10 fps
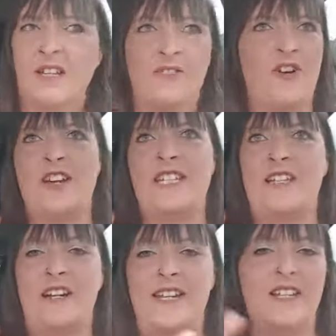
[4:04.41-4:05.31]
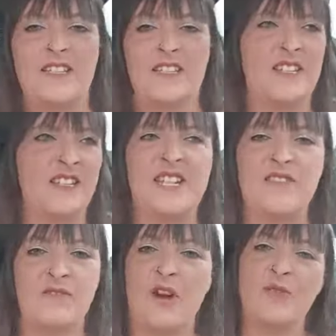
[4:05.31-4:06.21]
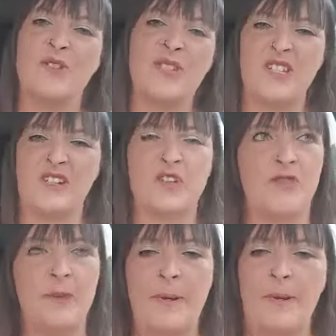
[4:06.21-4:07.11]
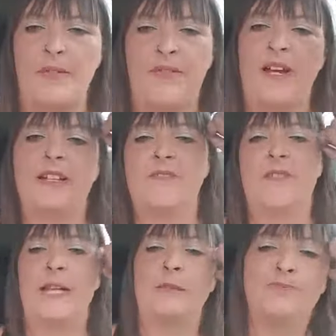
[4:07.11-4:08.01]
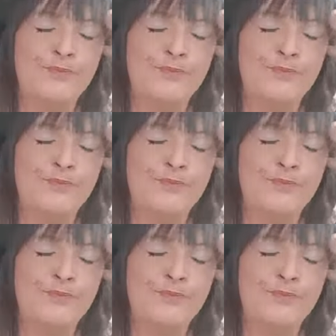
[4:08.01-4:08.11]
Friday night and Sunday roasts, you know, dripping with fat and everything.